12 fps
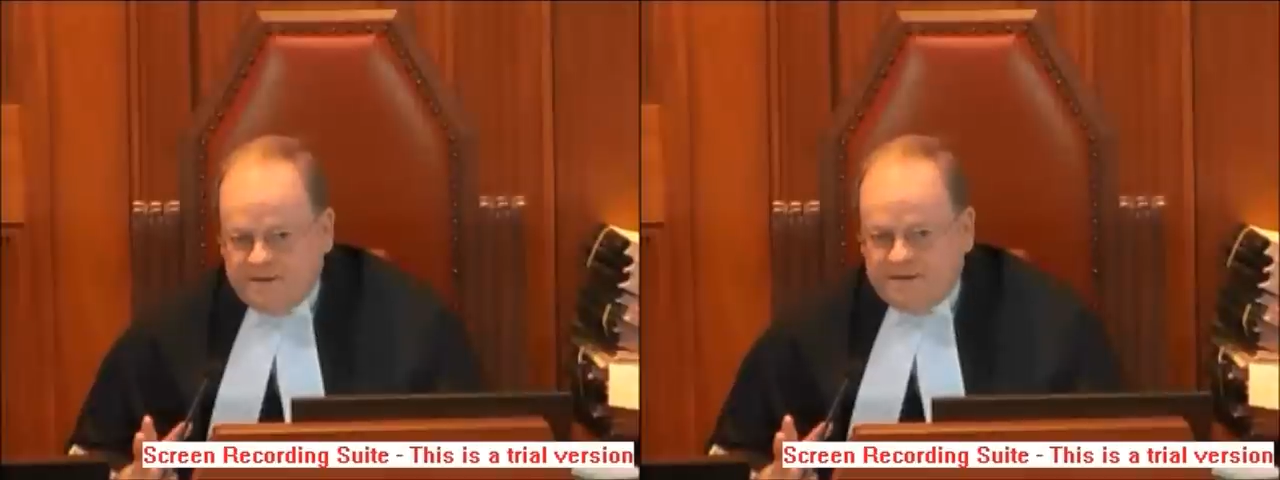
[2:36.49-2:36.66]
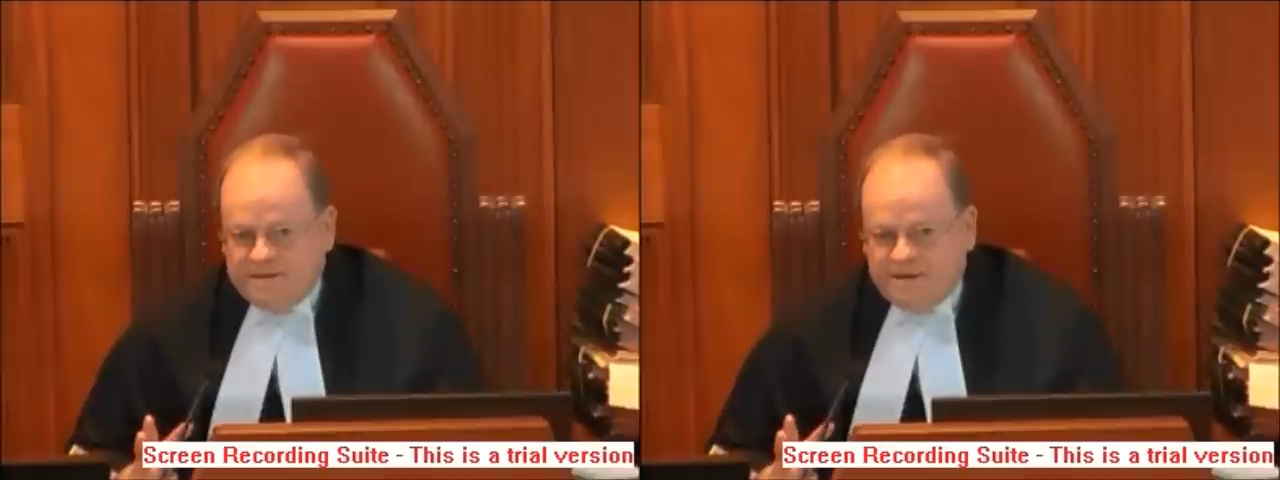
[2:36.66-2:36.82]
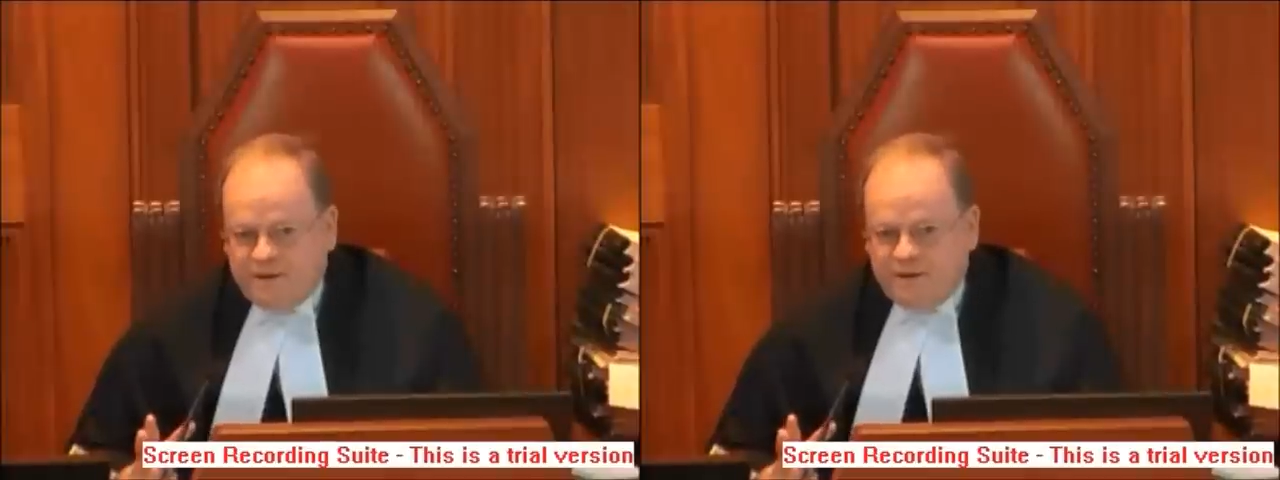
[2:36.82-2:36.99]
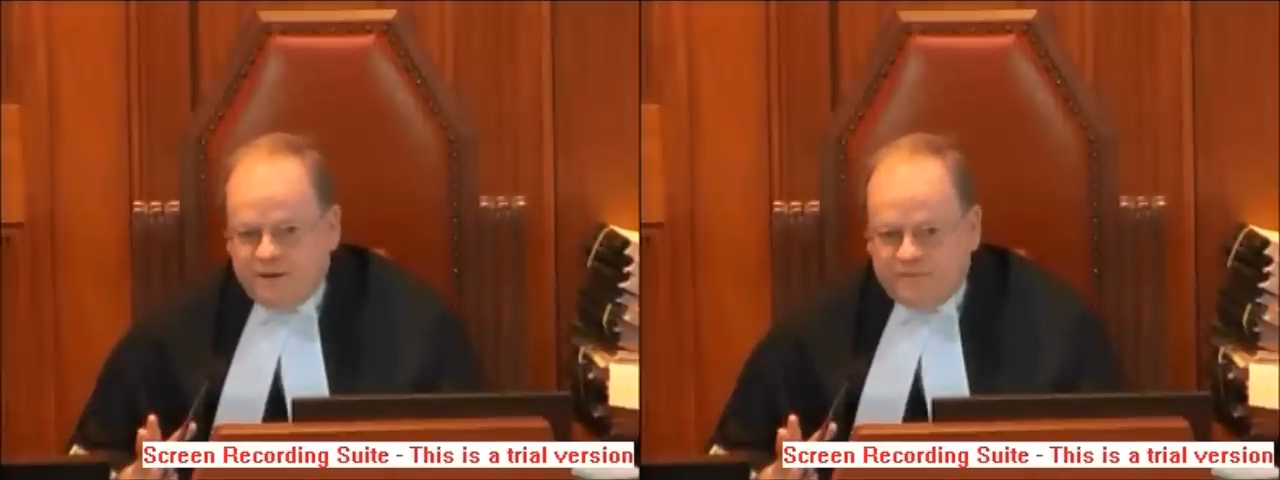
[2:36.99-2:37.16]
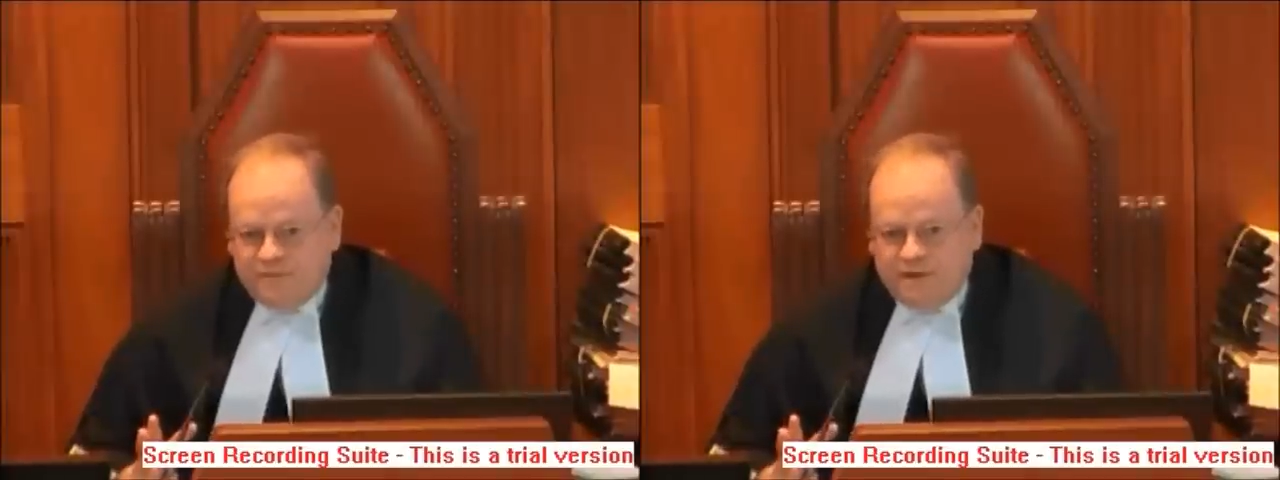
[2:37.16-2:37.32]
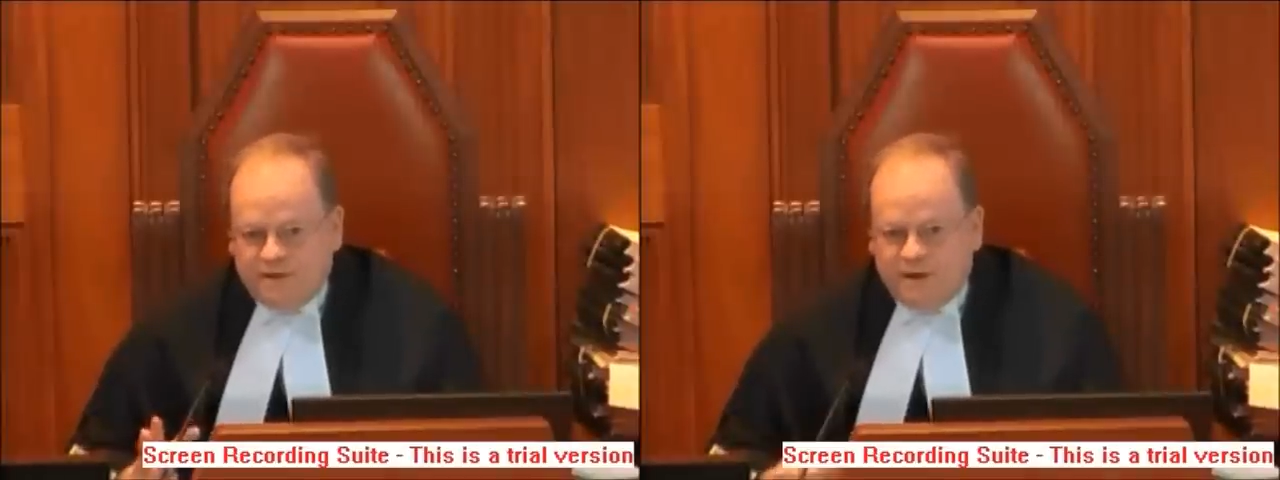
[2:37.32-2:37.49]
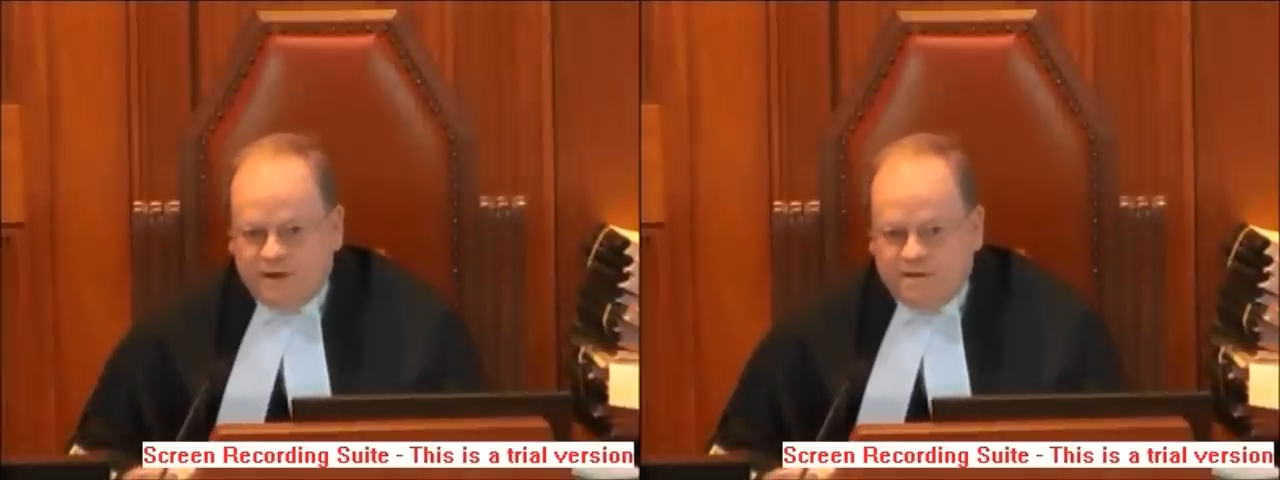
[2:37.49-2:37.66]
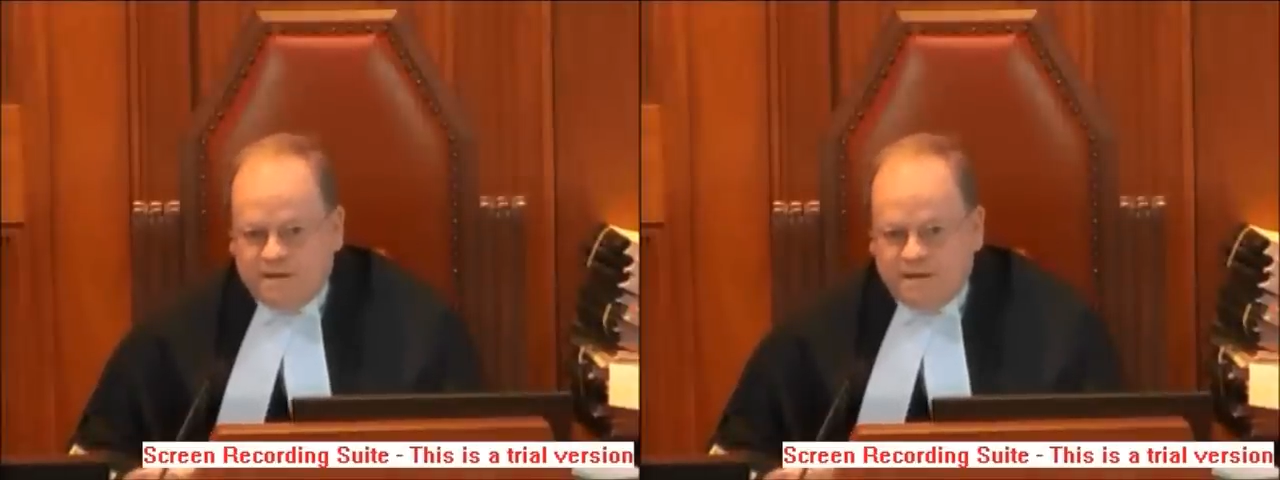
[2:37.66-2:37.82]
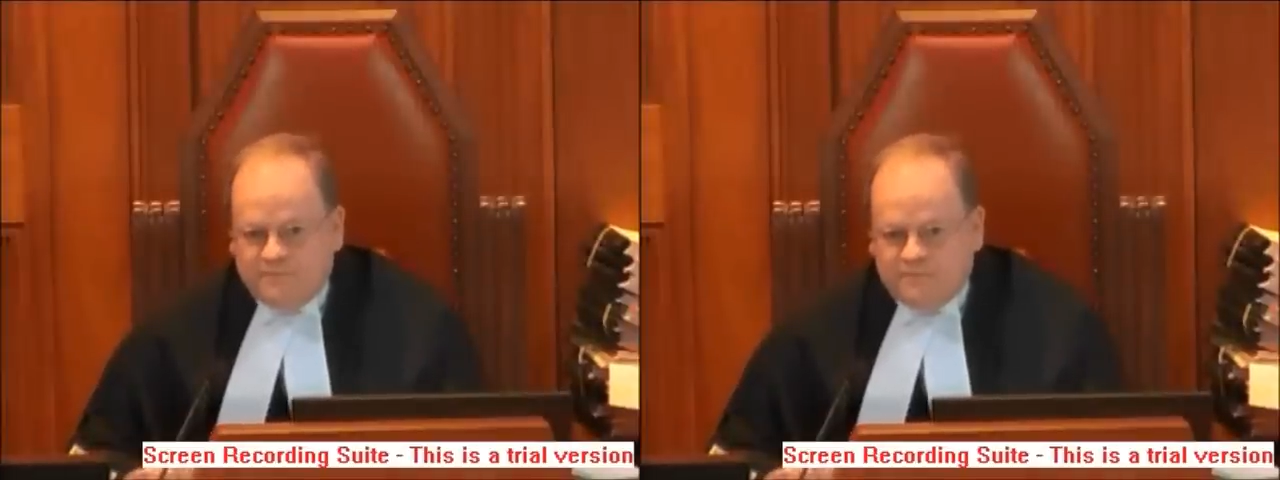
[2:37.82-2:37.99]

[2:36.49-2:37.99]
want to delay you, because I know you have a lot of